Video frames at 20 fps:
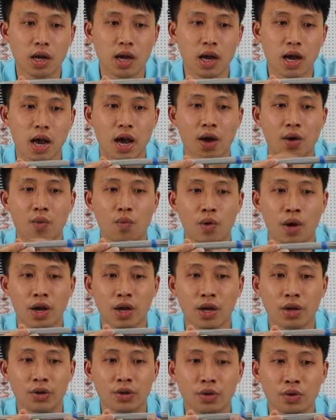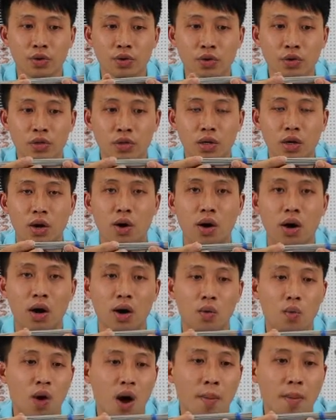And we use
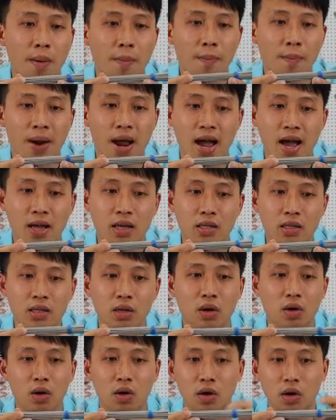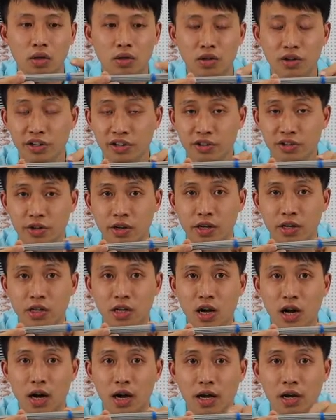rubber bands or twisted
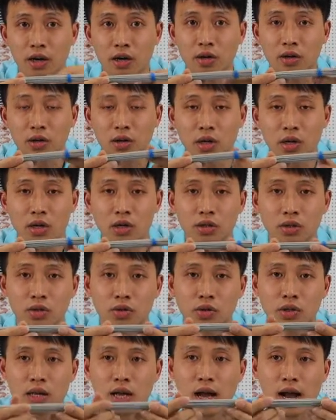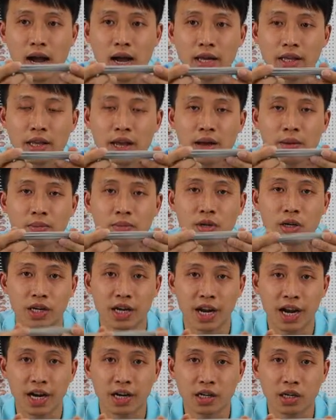tire to tie them
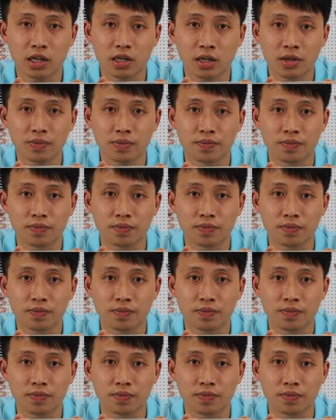together